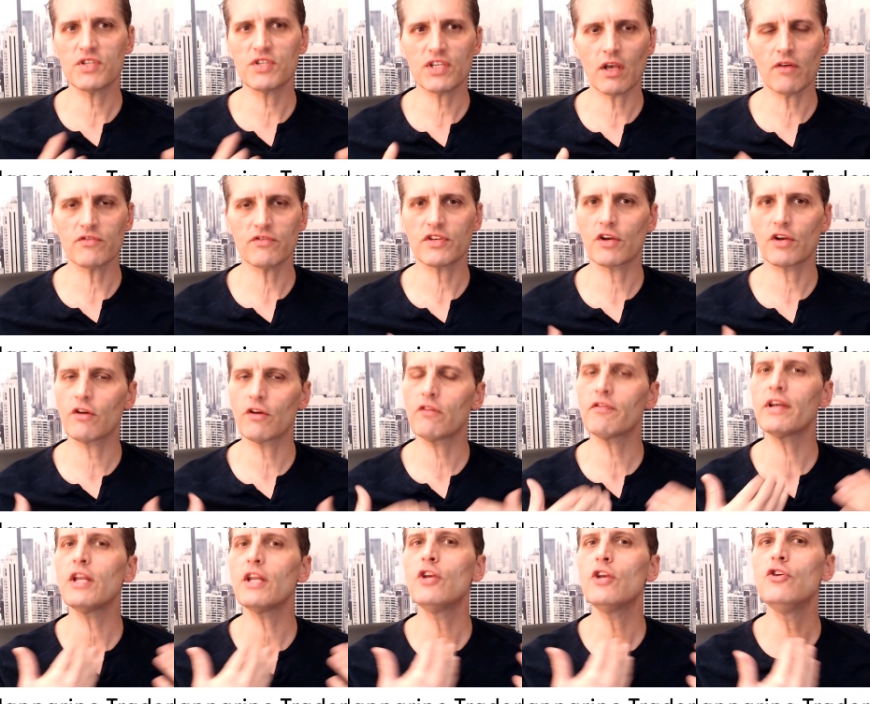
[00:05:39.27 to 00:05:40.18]
They already
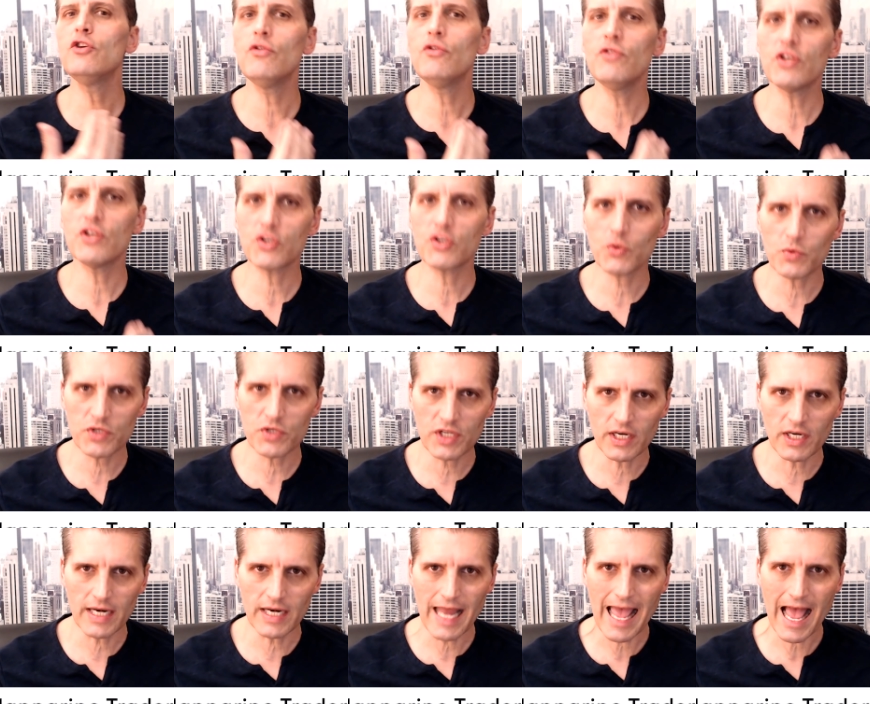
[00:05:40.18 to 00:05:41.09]
knew this was going to
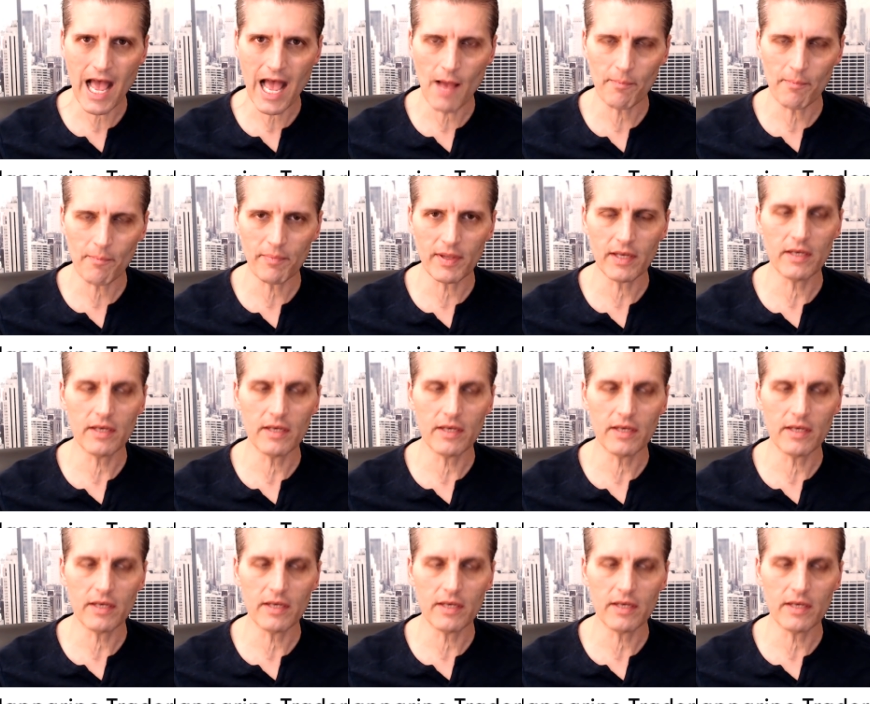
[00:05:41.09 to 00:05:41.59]
happen.